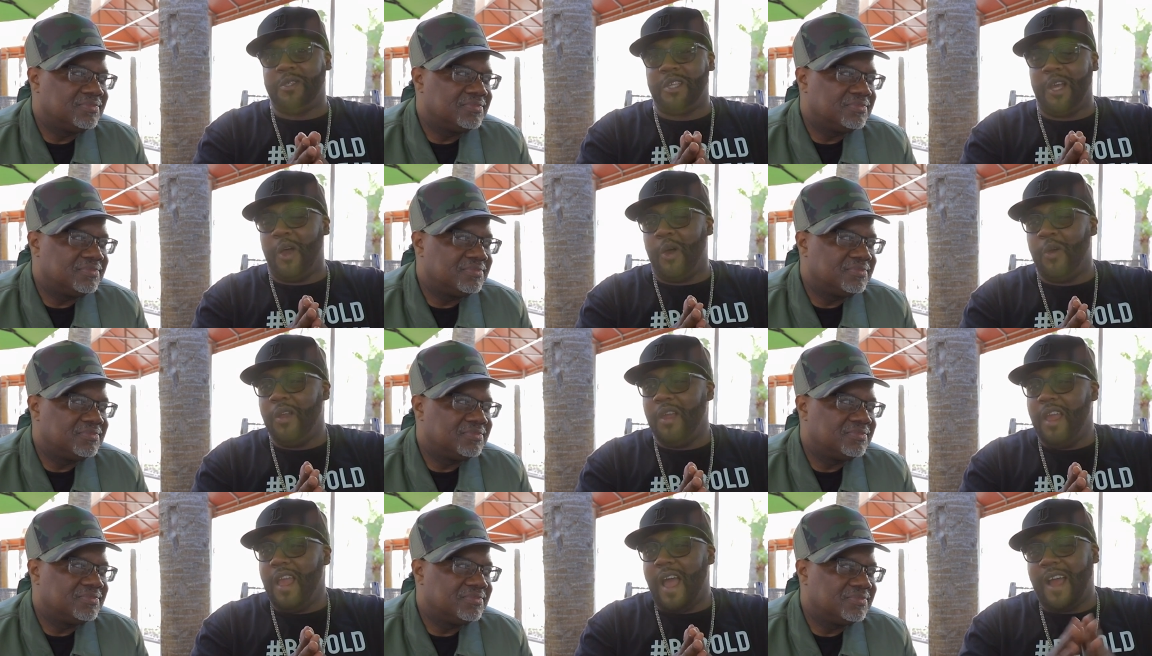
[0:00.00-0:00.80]
Speaker 1: So
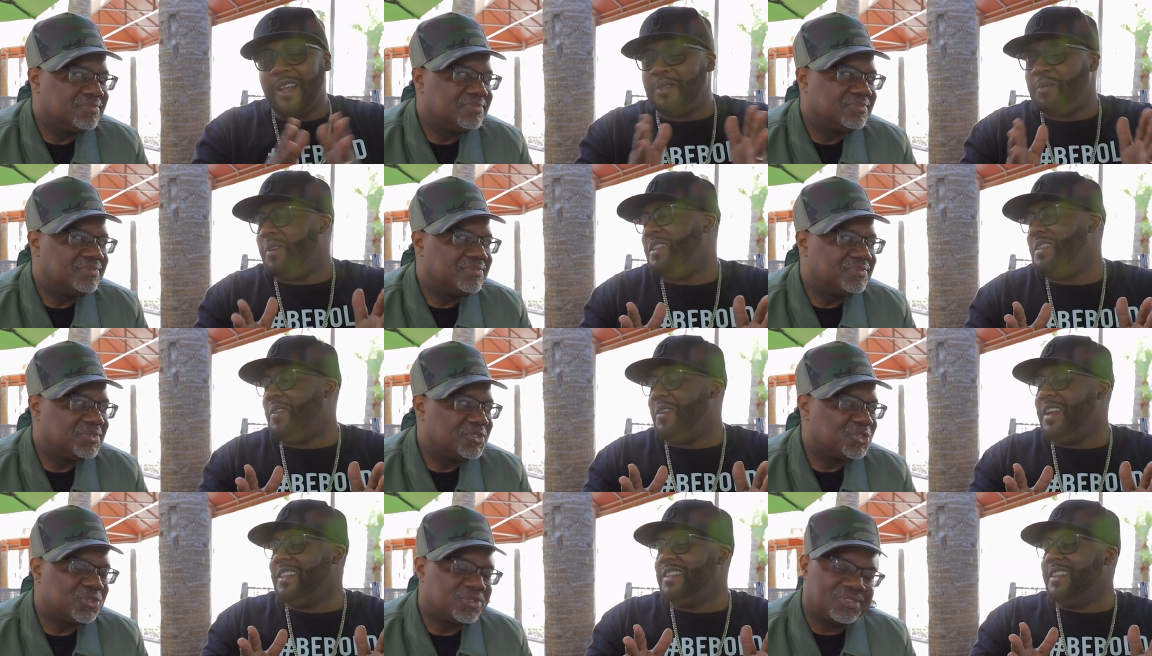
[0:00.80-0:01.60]
I just want to throw
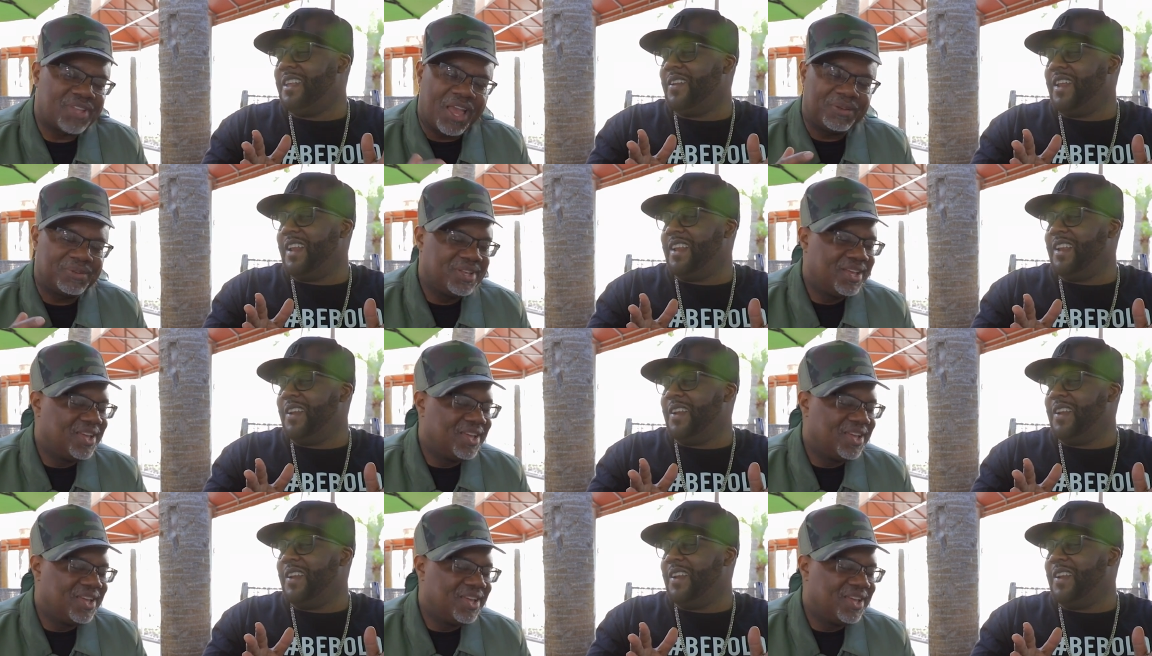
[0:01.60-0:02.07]
that that in.